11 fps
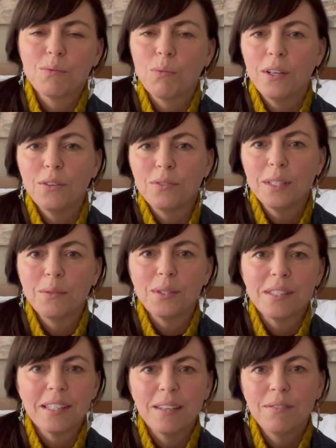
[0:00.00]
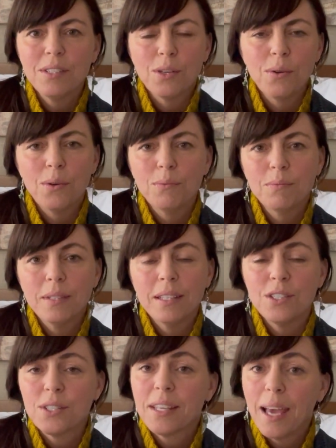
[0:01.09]
wonderfully received, so it
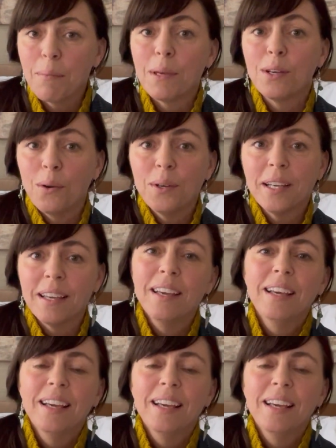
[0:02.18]
just kept me going.